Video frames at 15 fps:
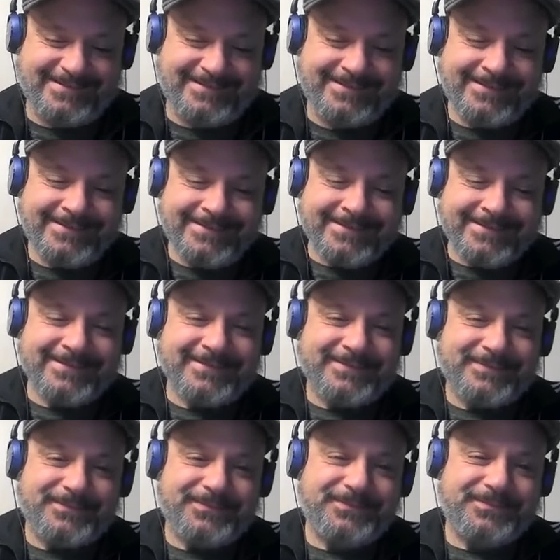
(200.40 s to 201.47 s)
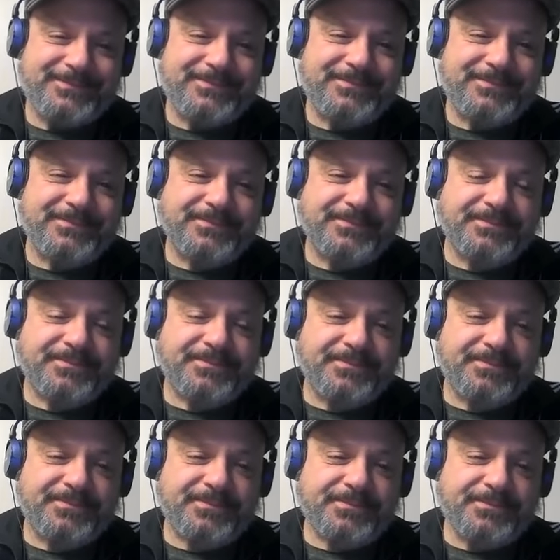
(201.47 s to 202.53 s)

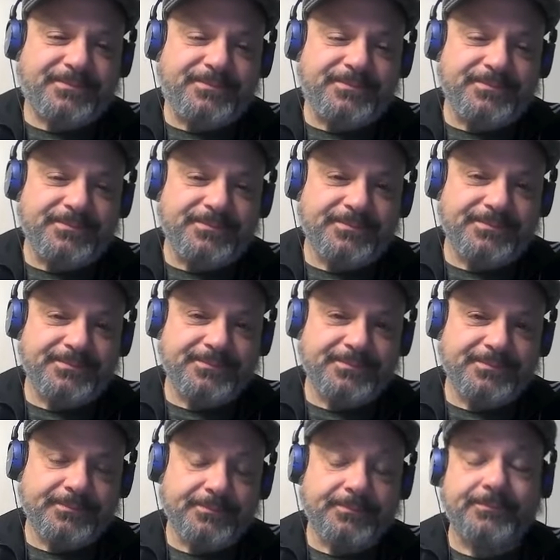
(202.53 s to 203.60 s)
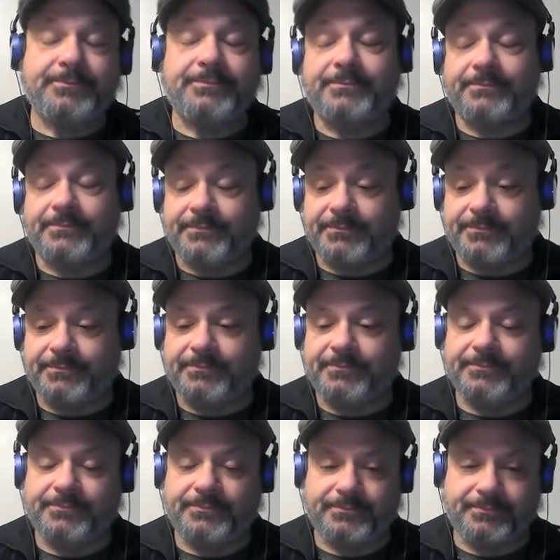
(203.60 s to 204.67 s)

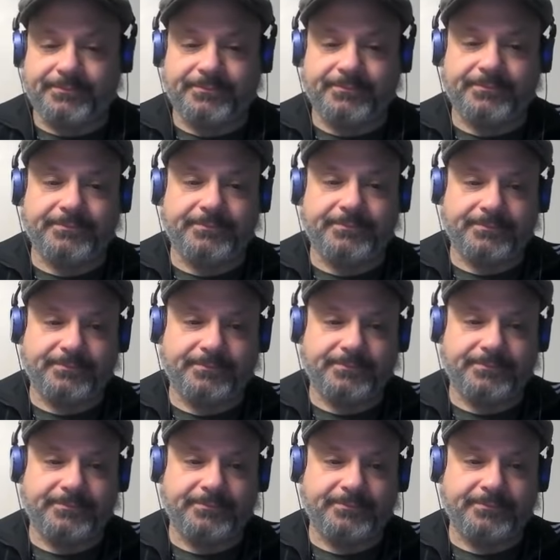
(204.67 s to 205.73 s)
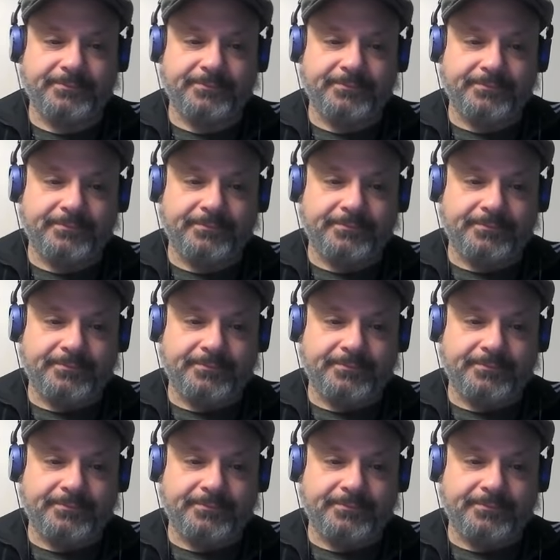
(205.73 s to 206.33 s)
No words are spoken by the person on screen.